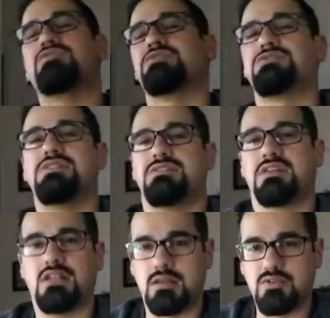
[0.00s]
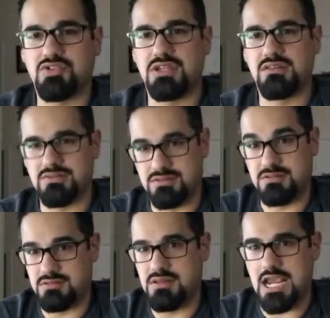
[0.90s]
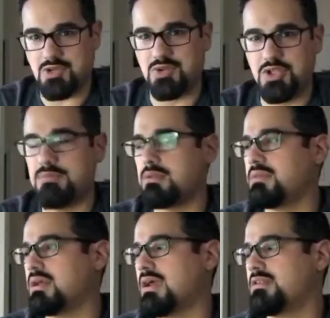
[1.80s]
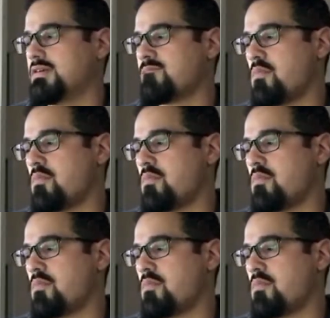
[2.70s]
just he's a killing machine. There's an actual human behind